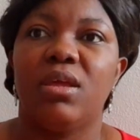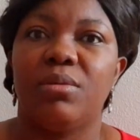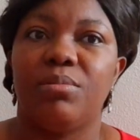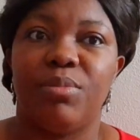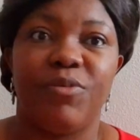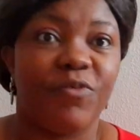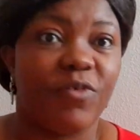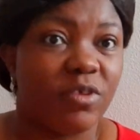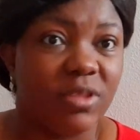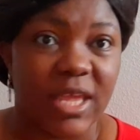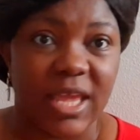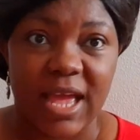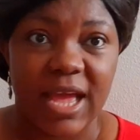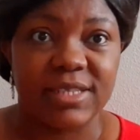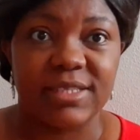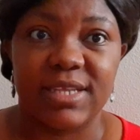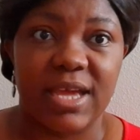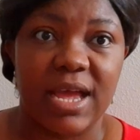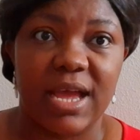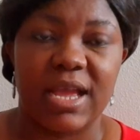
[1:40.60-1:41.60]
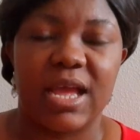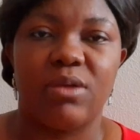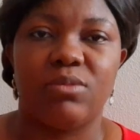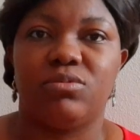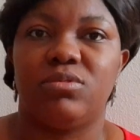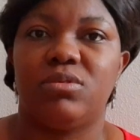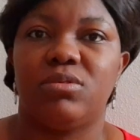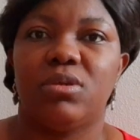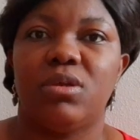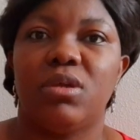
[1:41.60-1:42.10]
before they hacked her
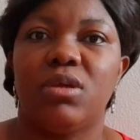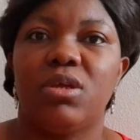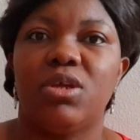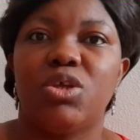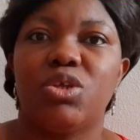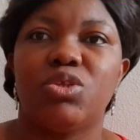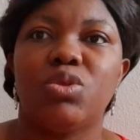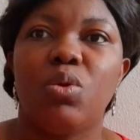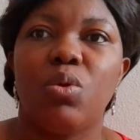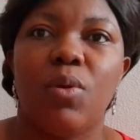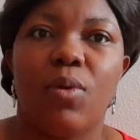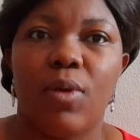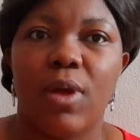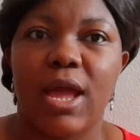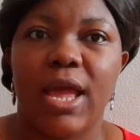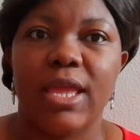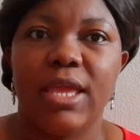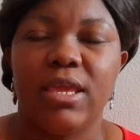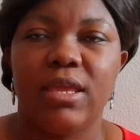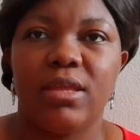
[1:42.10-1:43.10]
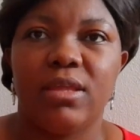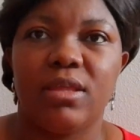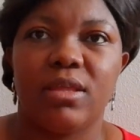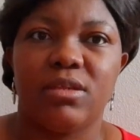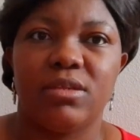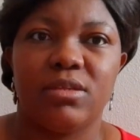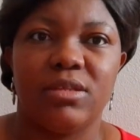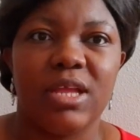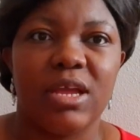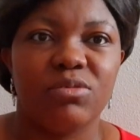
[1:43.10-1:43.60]
account. So I
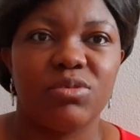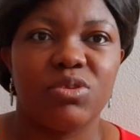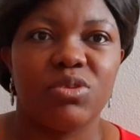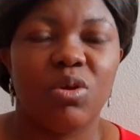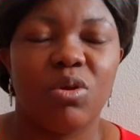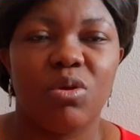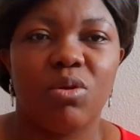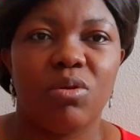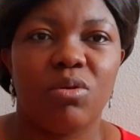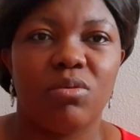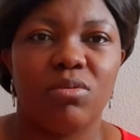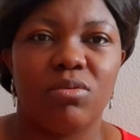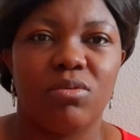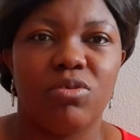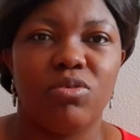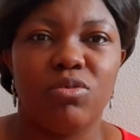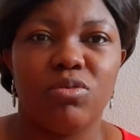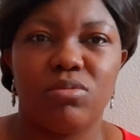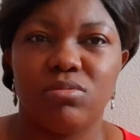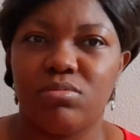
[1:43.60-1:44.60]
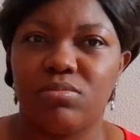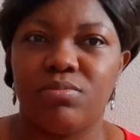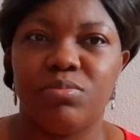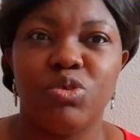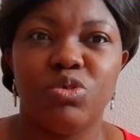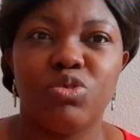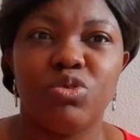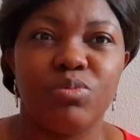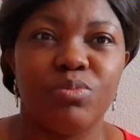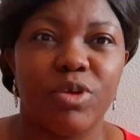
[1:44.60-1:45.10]
now saw, you know,
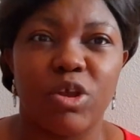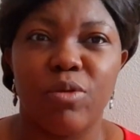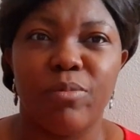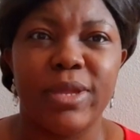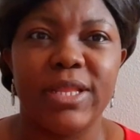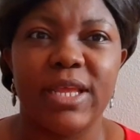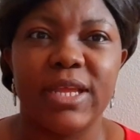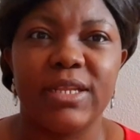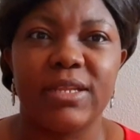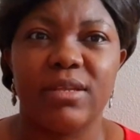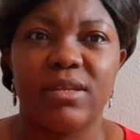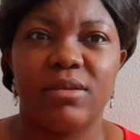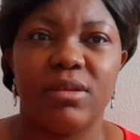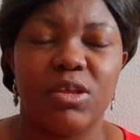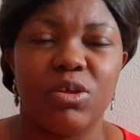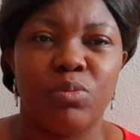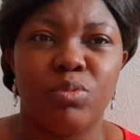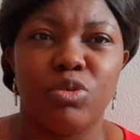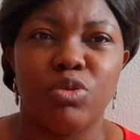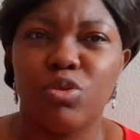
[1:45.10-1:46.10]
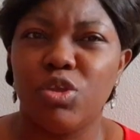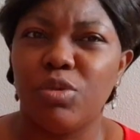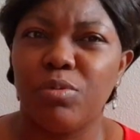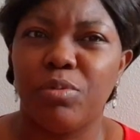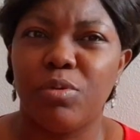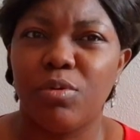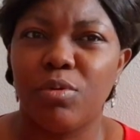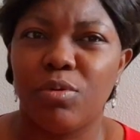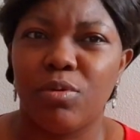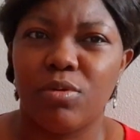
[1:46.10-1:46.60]
YouTube recommended Obodo
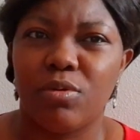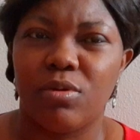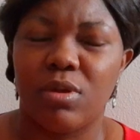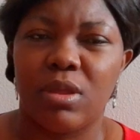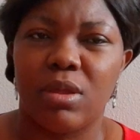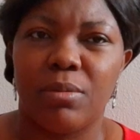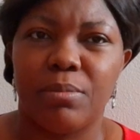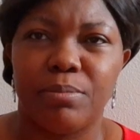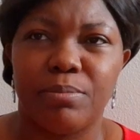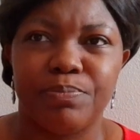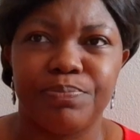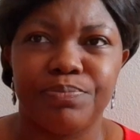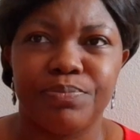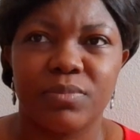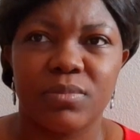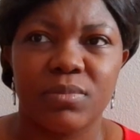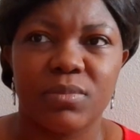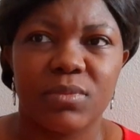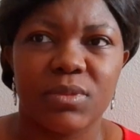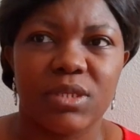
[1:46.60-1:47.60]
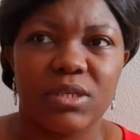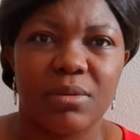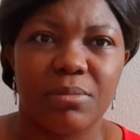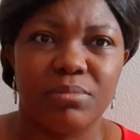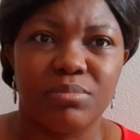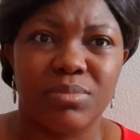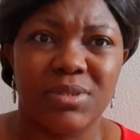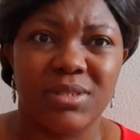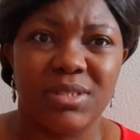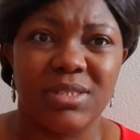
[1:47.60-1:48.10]
Oyinbo um,
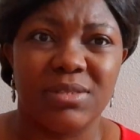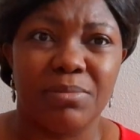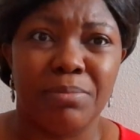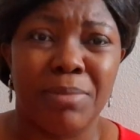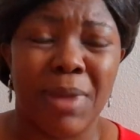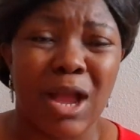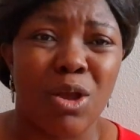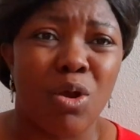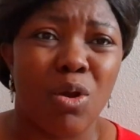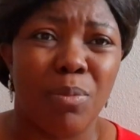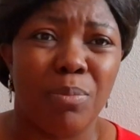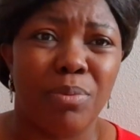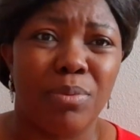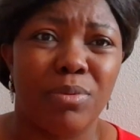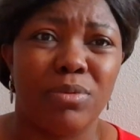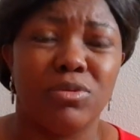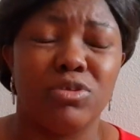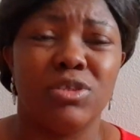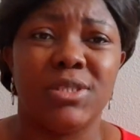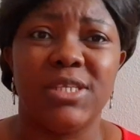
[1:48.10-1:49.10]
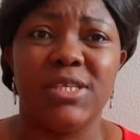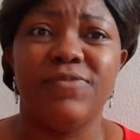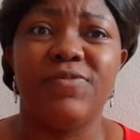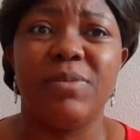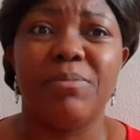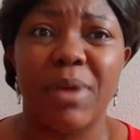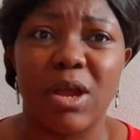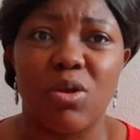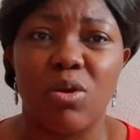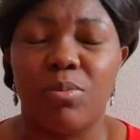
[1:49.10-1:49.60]
backup,
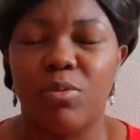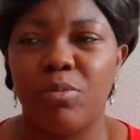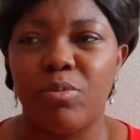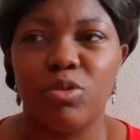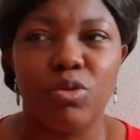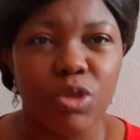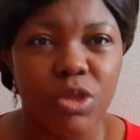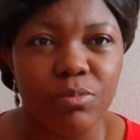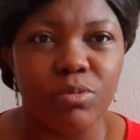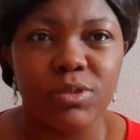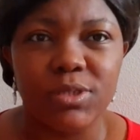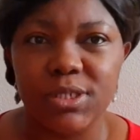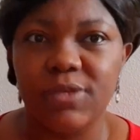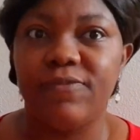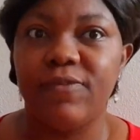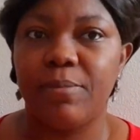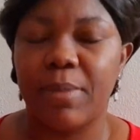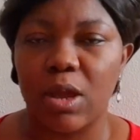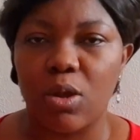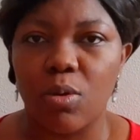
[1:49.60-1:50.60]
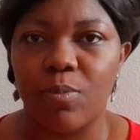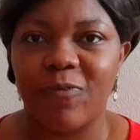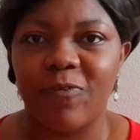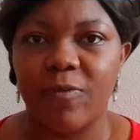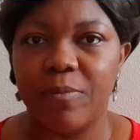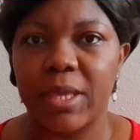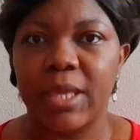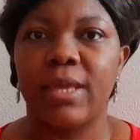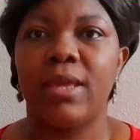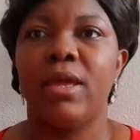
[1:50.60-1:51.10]
TV backup, Obodo Oyinbo TV backup for
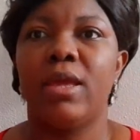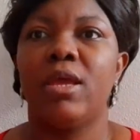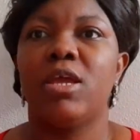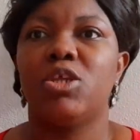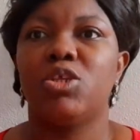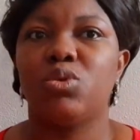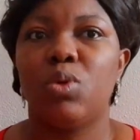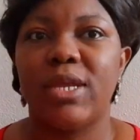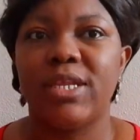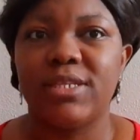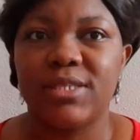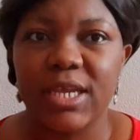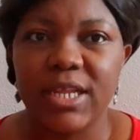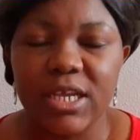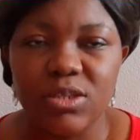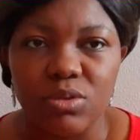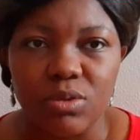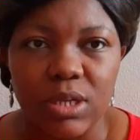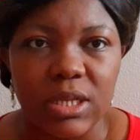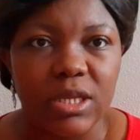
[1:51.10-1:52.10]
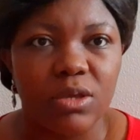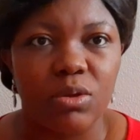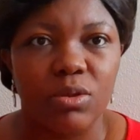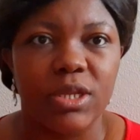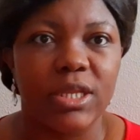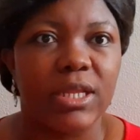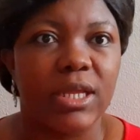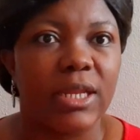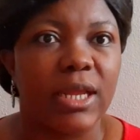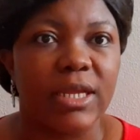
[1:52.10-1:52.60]
me. So I decided to click on
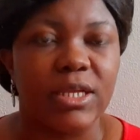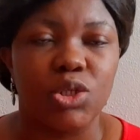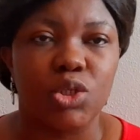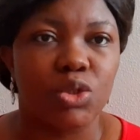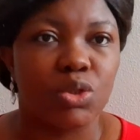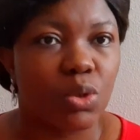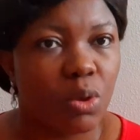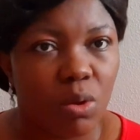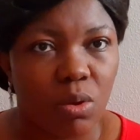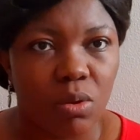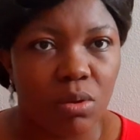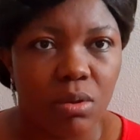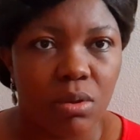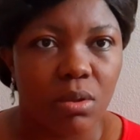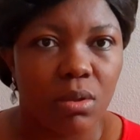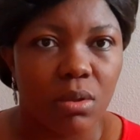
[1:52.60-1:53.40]
it and I saw